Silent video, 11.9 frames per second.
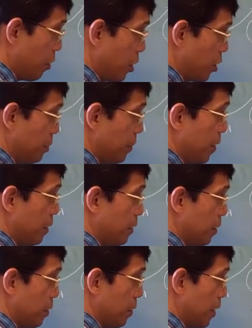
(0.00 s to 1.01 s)
charge
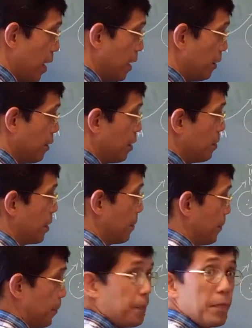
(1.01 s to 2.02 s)
moves to that
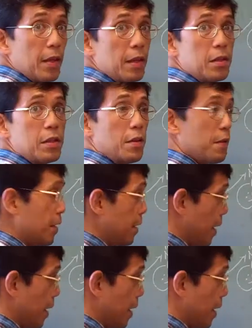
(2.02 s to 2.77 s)
carbon. So the